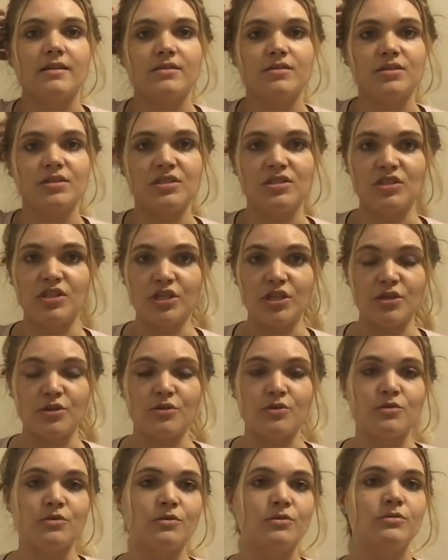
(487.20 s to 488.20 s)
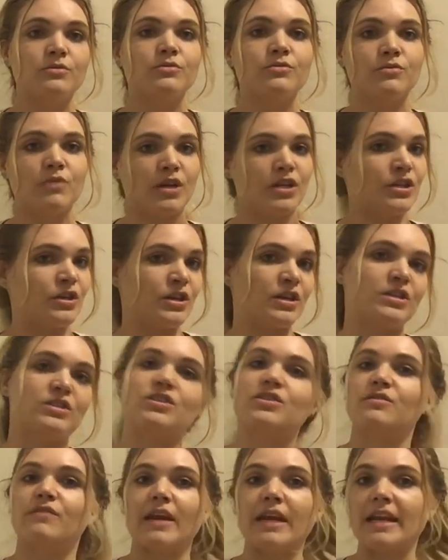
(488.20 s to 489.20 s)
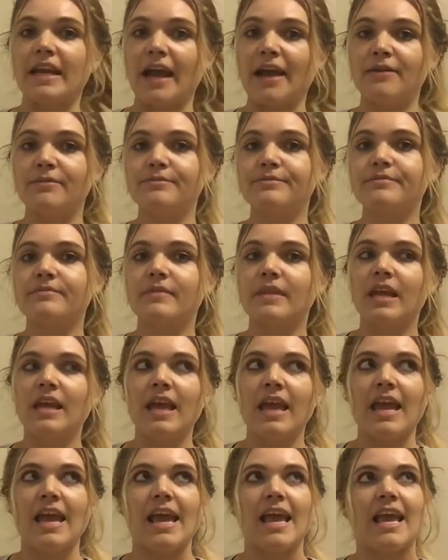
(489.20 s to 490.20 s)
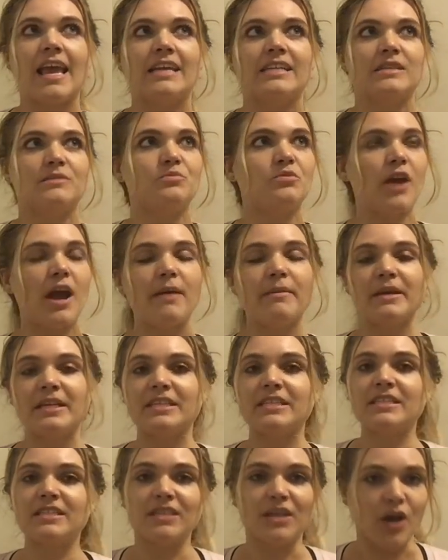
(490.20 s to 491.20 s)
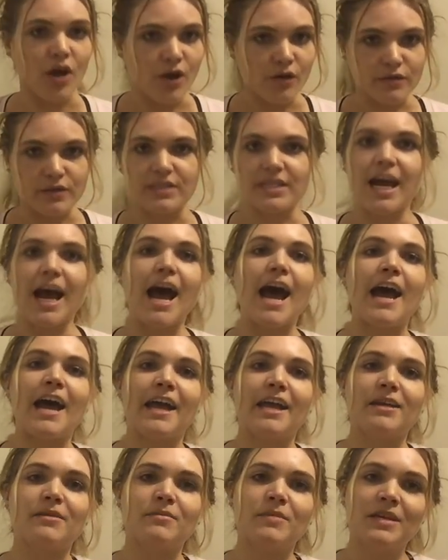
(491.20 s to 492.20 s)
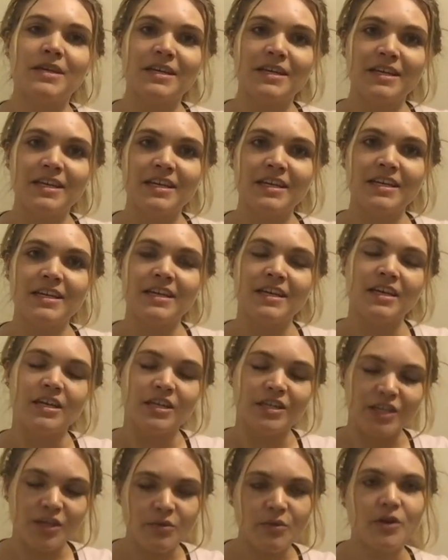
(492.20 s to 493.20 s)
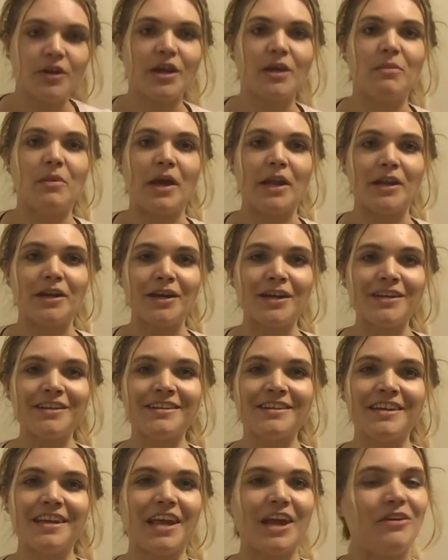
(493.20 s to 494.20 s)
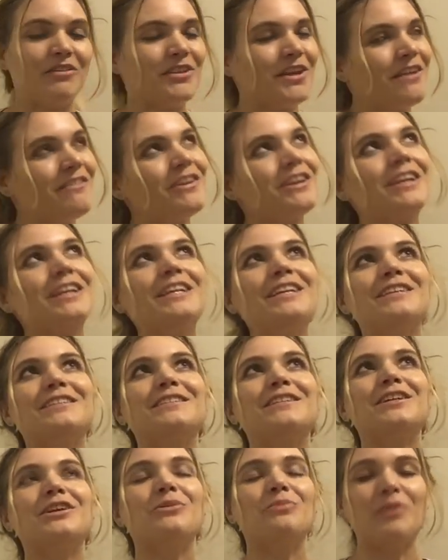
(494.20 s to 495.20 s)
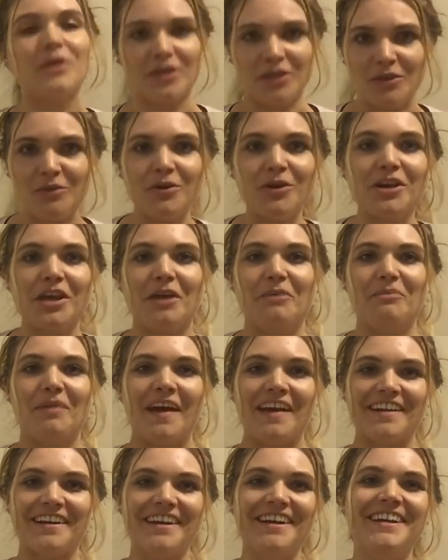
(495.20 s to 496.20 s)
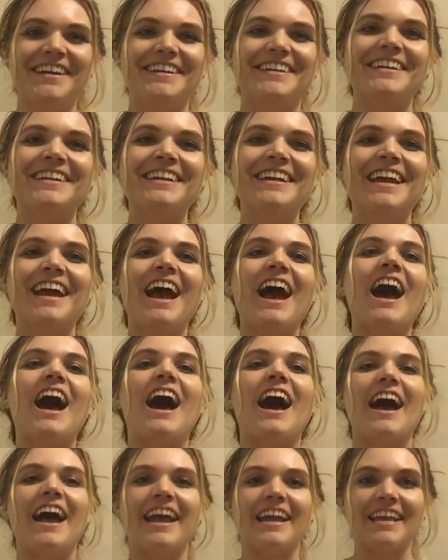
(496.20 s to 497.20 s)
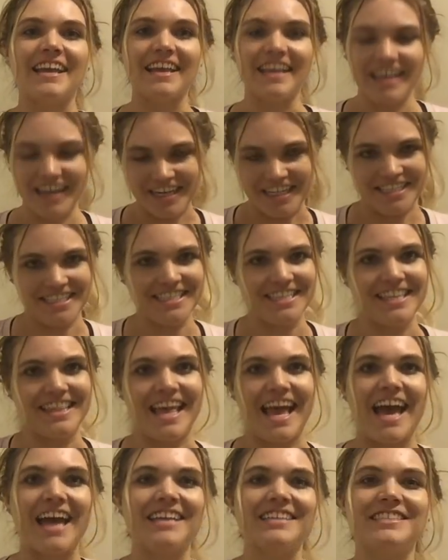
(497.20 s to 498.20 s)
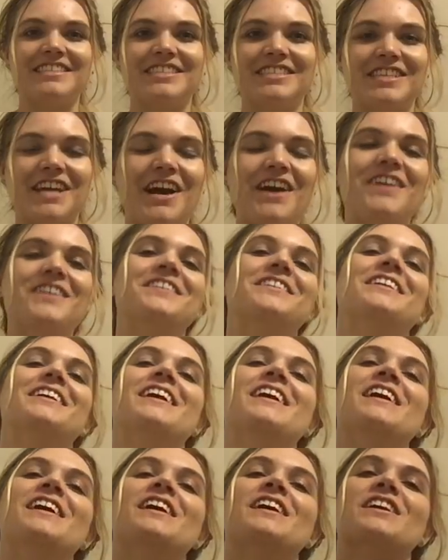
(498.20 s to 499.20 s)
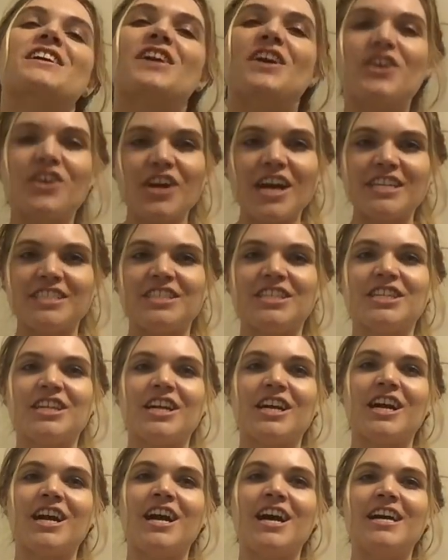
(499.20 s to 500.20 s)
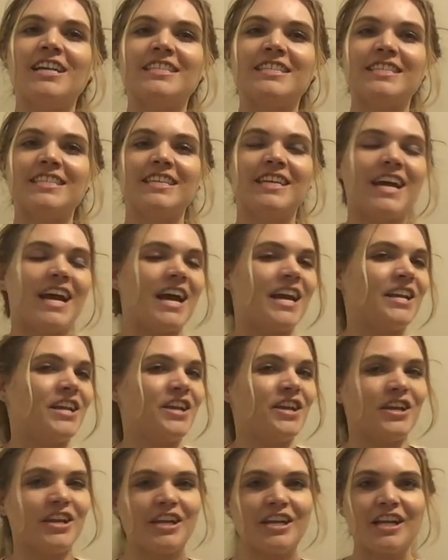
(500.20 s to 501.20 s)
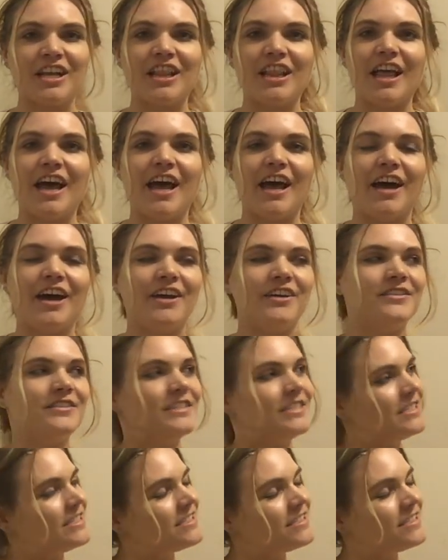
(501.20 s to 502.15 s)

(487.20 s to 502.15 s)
Just do what you can do right now. And I promise, over time, you will get better. It will never get easier, but you will get better. I can guarantee that. So, go crush it, girls. I know you're gonna glow.